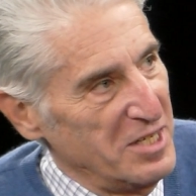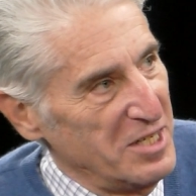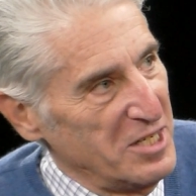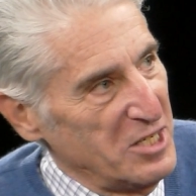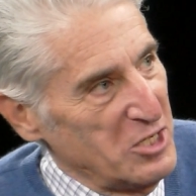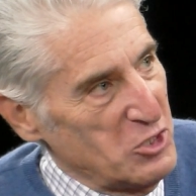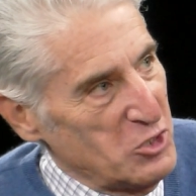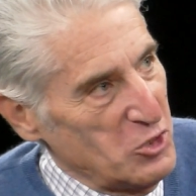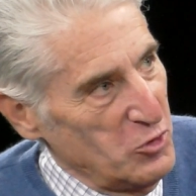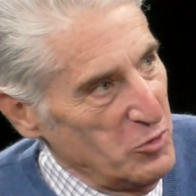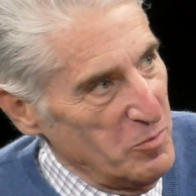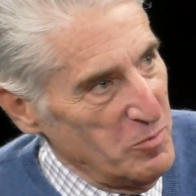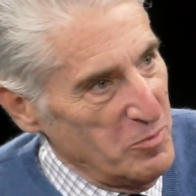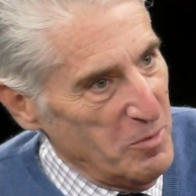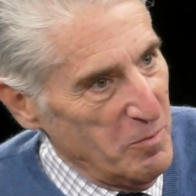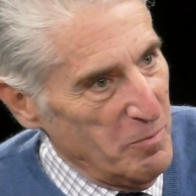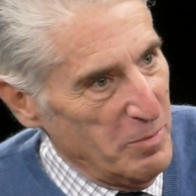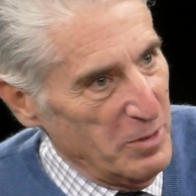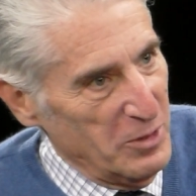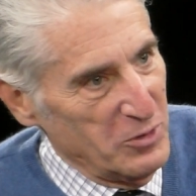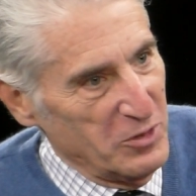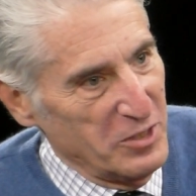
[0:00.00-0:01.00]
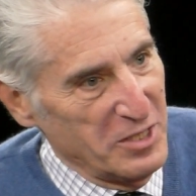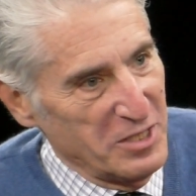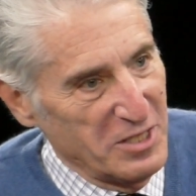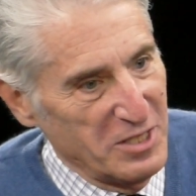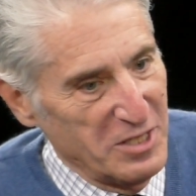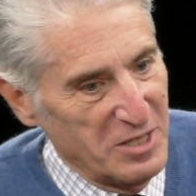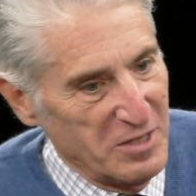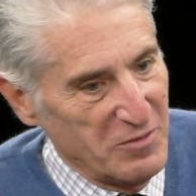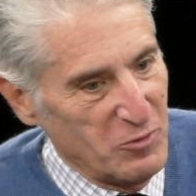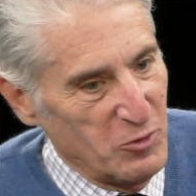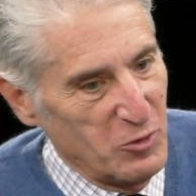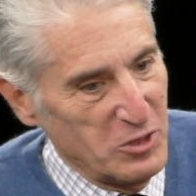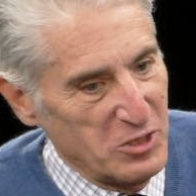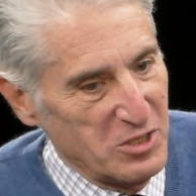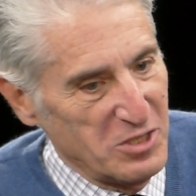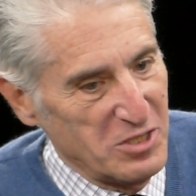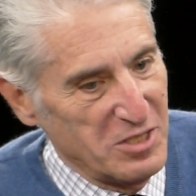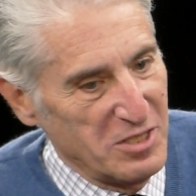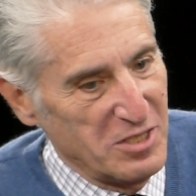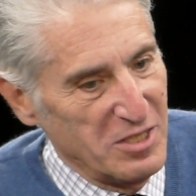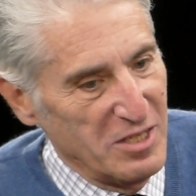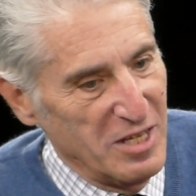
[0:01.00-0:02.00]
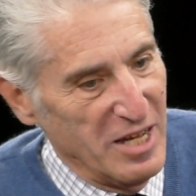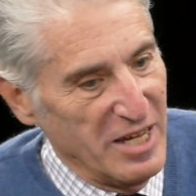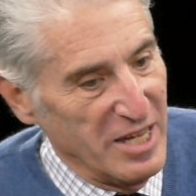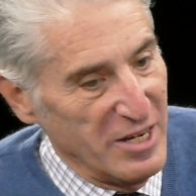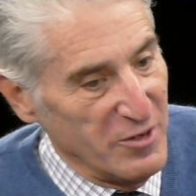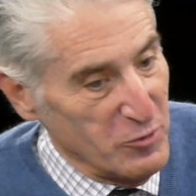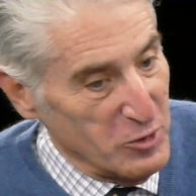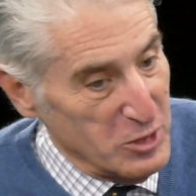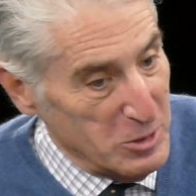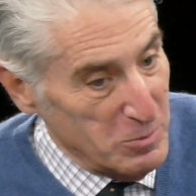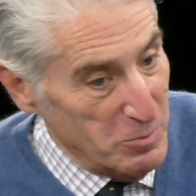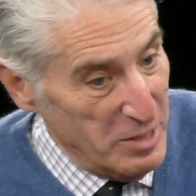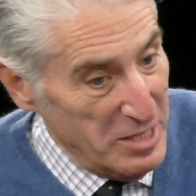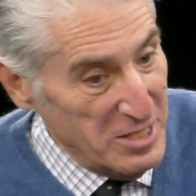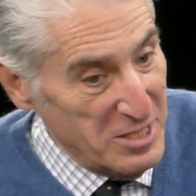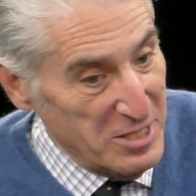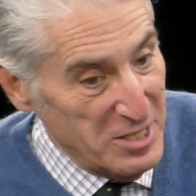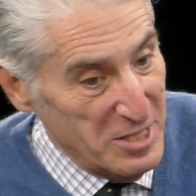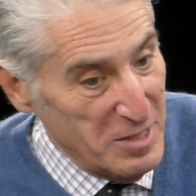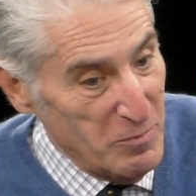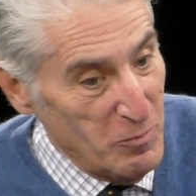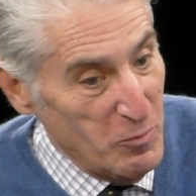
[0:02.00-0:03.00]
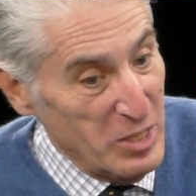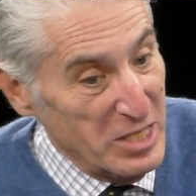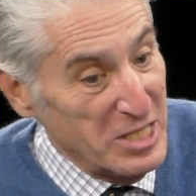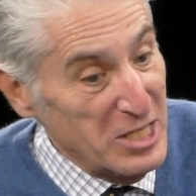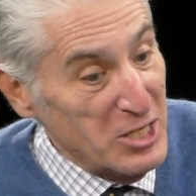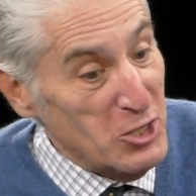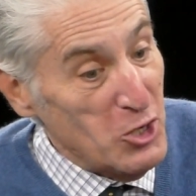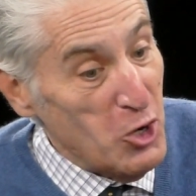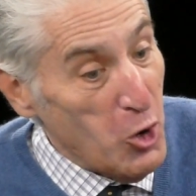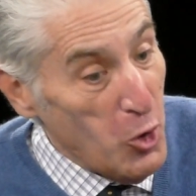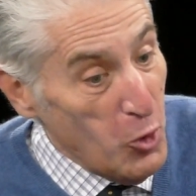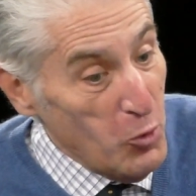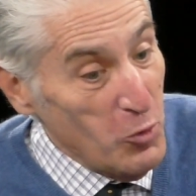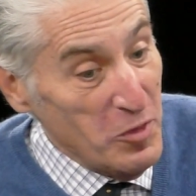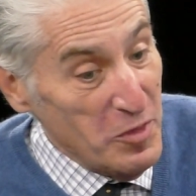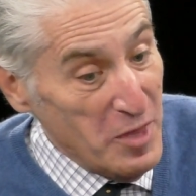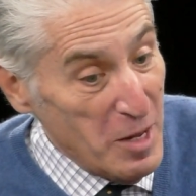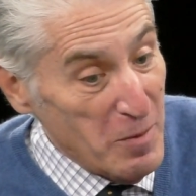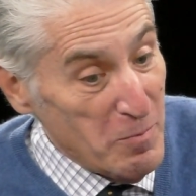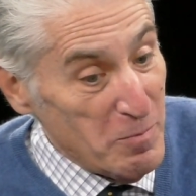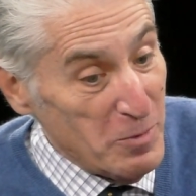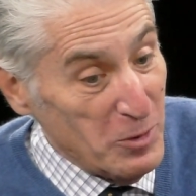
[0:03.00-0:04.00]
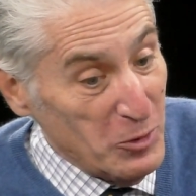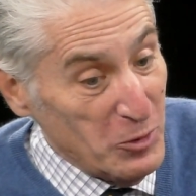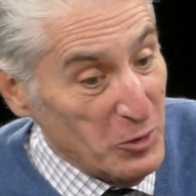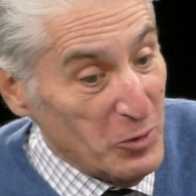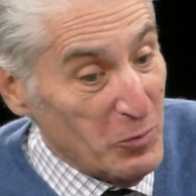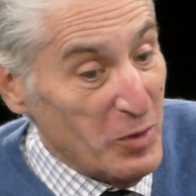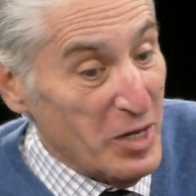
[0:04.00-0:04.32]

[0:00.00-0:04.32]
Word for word: and I showed them the building. And of course, I had to explain to them we didn't own that building.